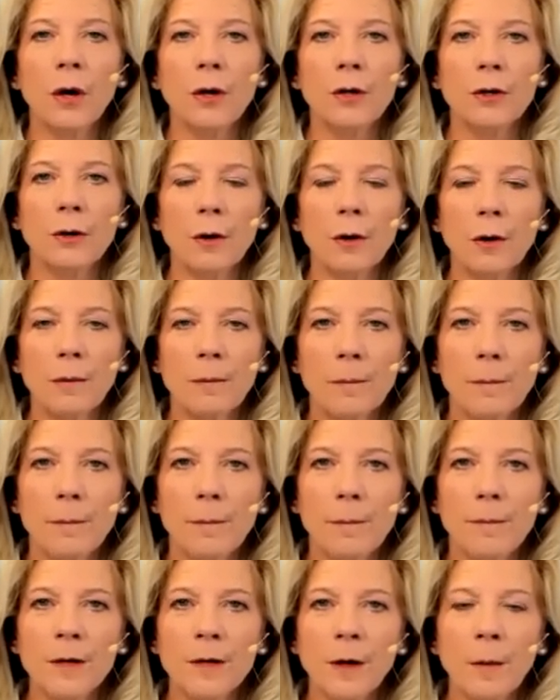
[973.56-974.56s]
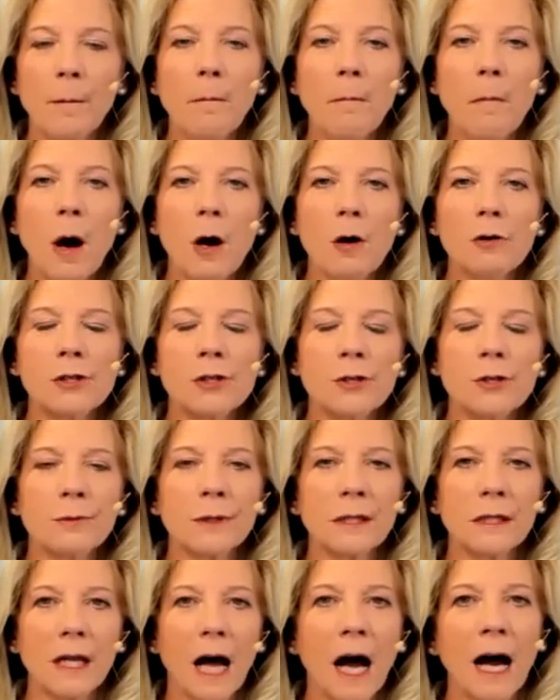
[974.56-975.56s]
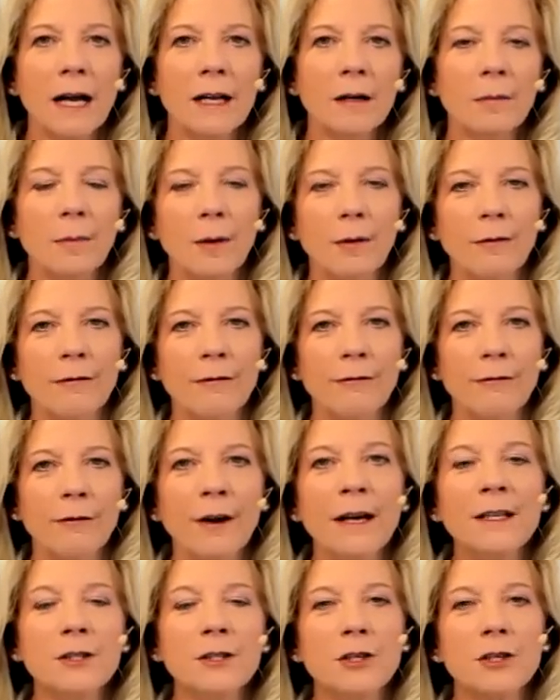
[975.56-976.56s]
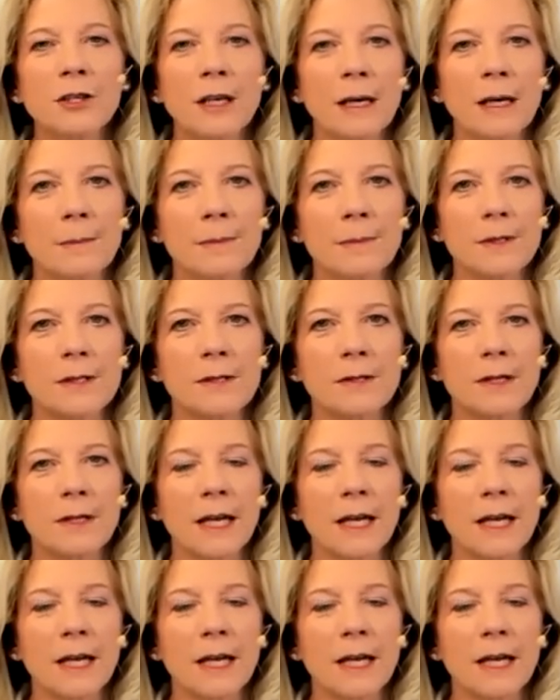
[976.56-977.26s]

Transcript: your your most reliable friendships